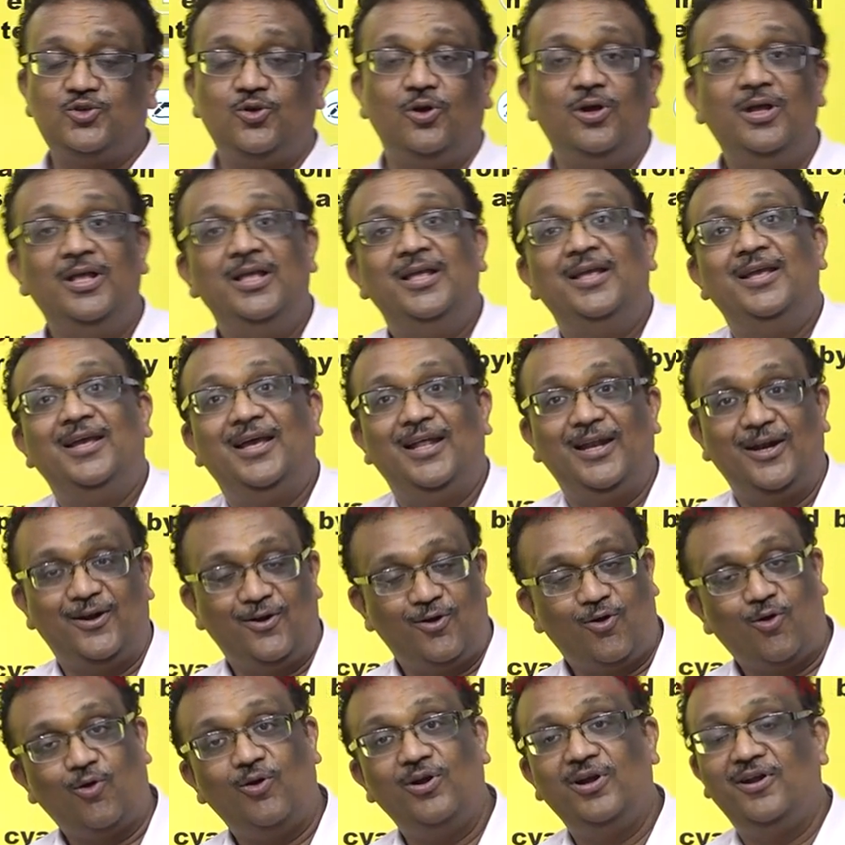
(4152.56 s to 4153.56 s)
to
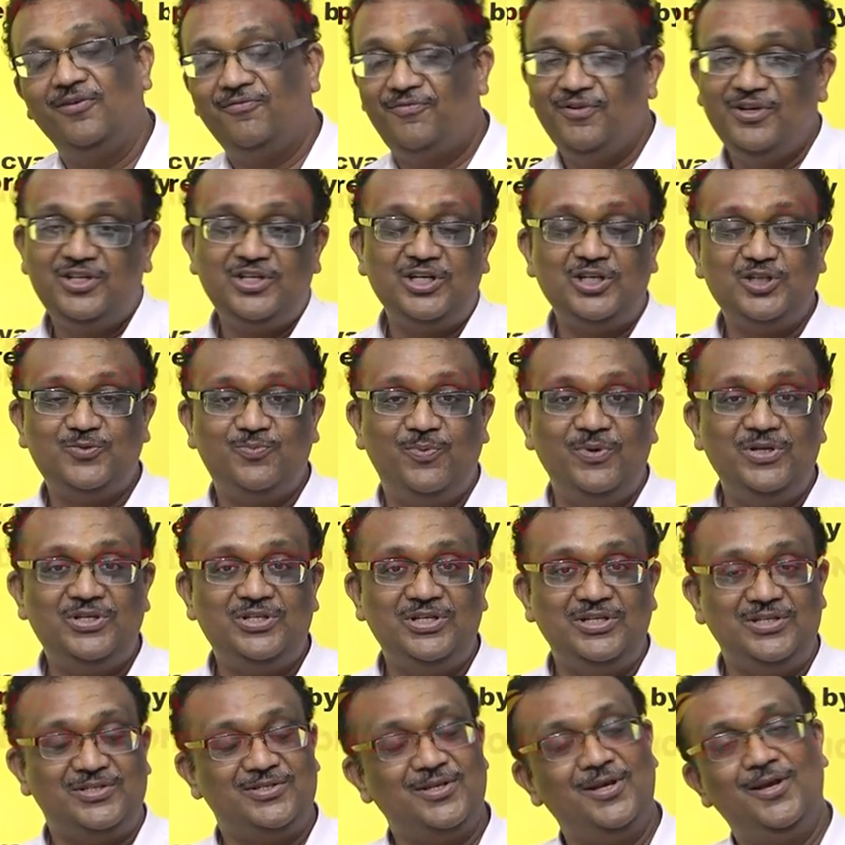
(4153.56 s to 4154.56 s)
electron deficient
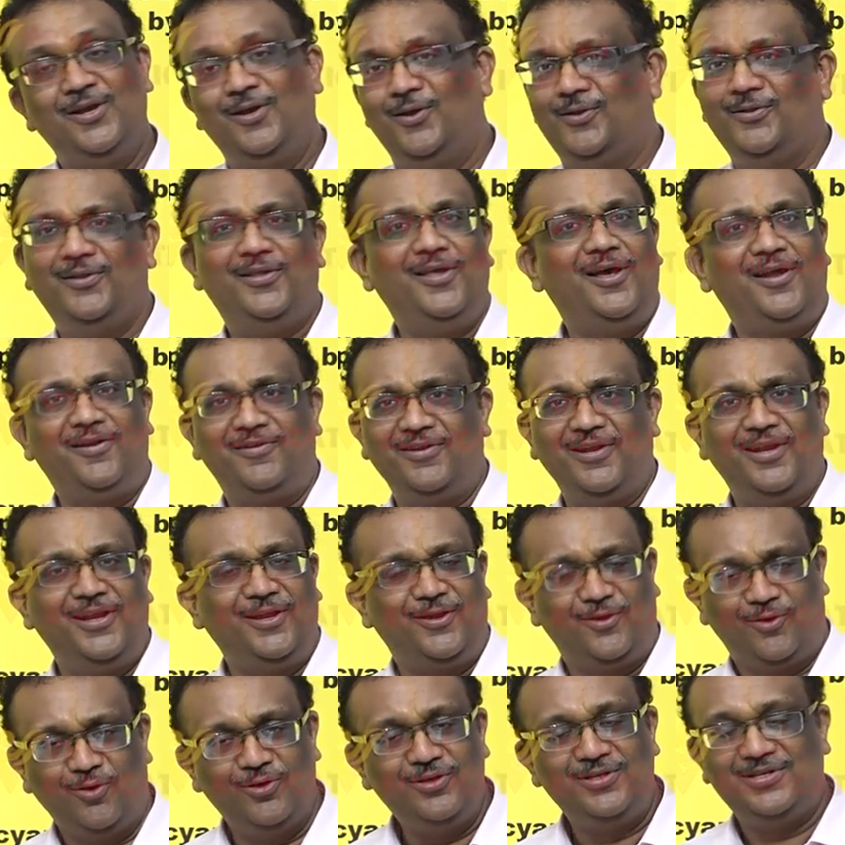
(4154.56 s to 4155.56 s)
species. They are really
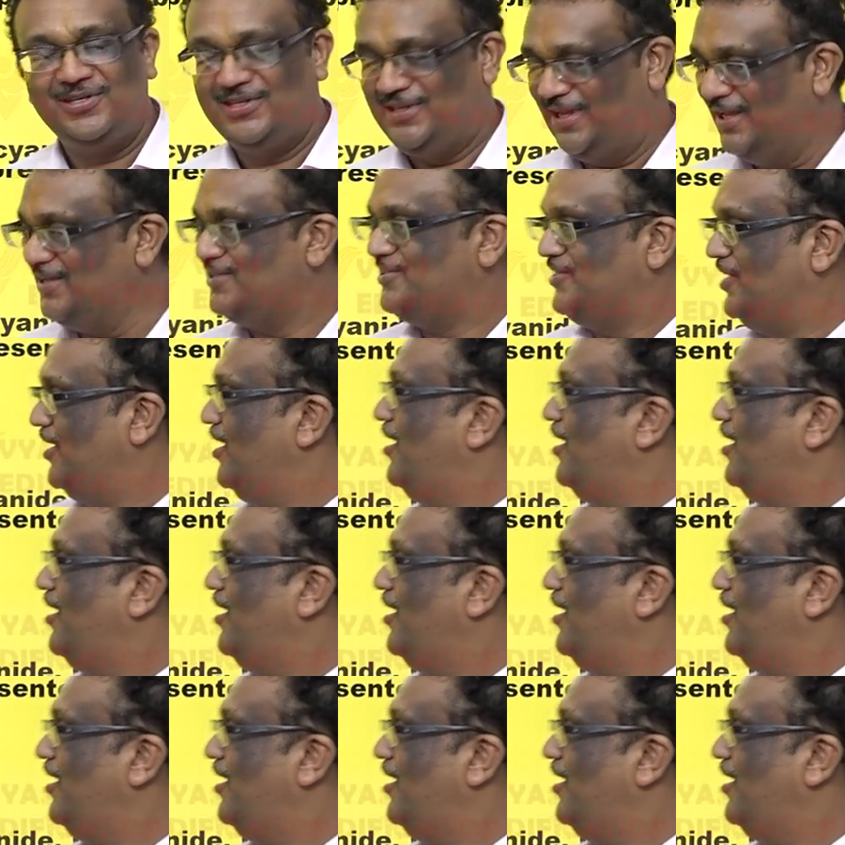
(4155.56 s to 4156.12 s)
good. Yes, they